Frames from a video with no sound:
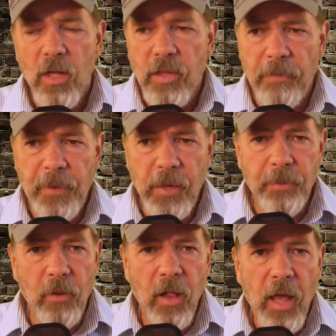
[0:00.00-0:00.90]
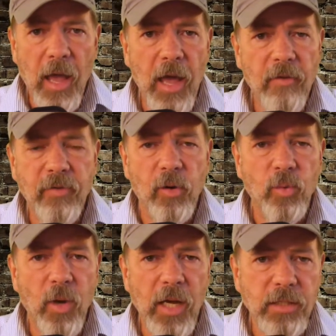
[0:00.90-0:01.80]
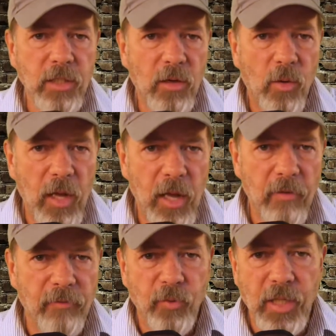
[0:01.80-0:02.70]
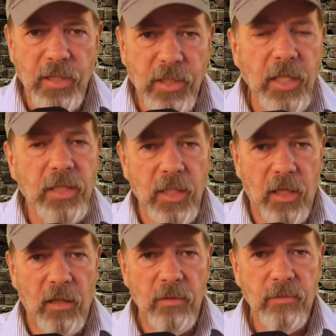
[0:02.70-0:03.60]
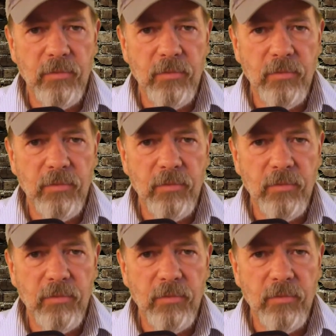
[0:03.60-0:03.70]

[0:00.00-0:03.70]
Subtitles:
The people have a right to know every detail